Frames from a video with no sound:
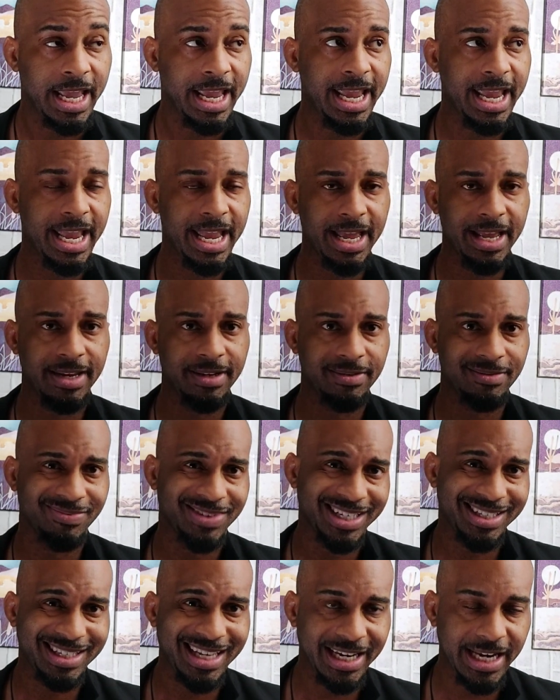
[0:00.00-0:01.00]
And
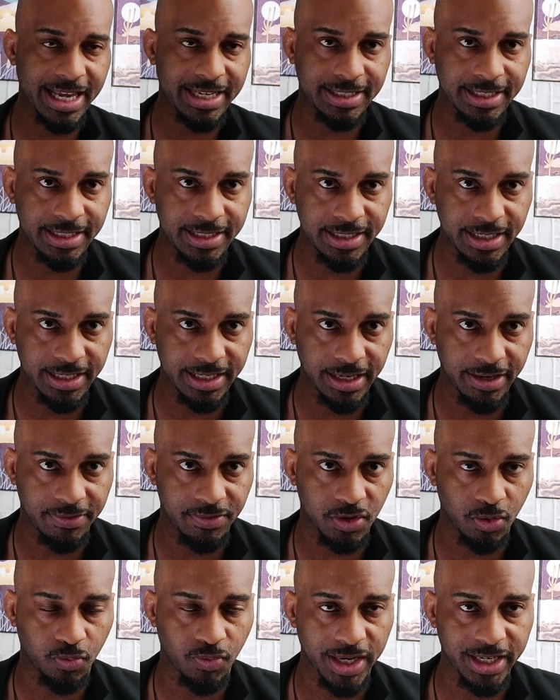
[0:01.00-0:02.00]
let's say the SEC
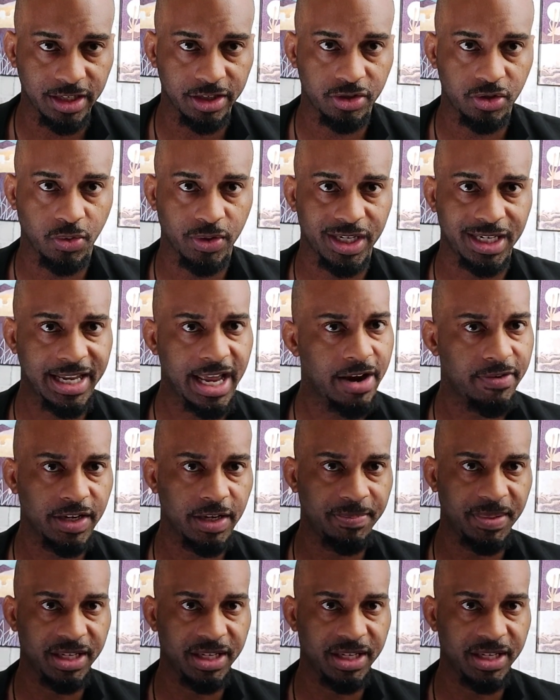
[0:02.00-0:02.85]
gives regulatory clarity,